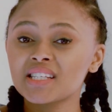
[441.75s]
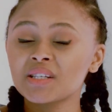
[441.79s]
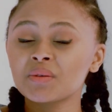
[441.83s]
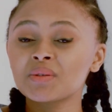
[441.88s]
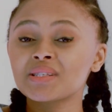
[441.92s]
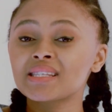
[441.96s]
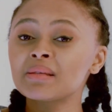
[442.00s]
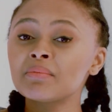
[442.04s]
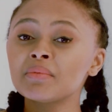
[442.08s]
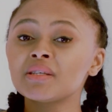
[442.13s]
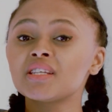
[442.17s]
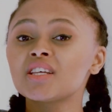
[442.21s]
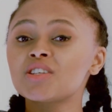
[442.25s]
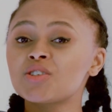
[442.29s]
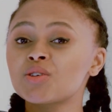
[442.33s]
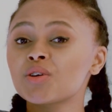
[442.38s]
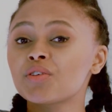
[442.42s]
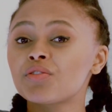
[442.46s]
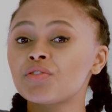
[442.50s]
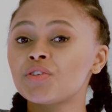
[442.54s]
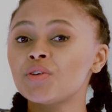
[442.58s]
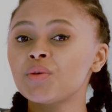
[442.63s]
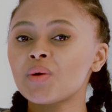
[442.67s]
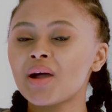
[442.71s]
I was limited to
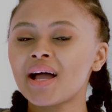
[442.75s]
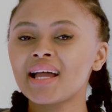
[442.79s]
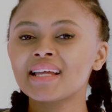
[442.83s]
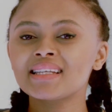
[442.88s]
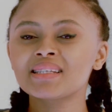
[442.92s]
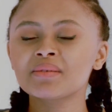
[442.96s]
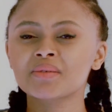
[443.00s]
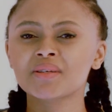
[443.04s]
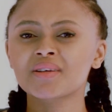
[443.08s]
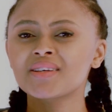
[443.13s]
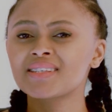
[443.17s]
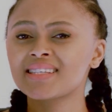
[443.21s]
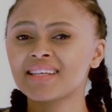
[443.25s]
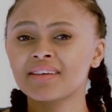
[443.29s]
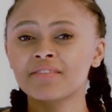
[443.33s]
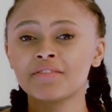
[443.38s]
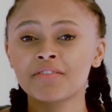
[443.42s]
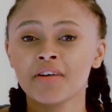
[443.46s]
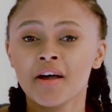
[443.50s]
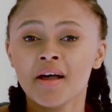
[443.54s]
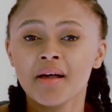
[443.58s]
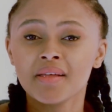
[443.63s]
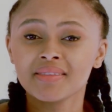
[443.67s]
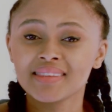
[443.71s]
a few items because
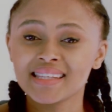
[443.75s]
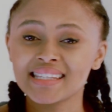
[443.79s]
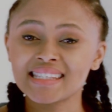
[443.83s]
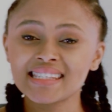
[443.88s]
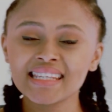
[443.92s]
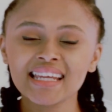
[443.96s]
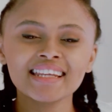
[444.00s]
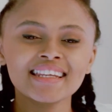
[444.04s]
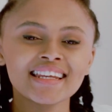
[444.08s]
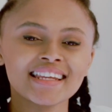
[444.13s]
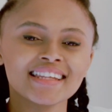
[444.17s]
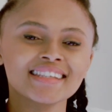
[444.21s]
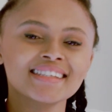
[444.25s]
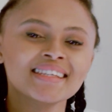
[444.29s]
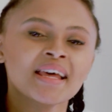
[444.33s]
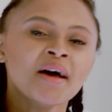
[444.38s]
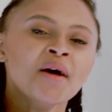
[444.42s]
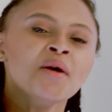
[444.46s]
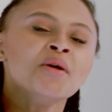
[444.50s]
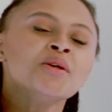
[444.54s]
of the sickness.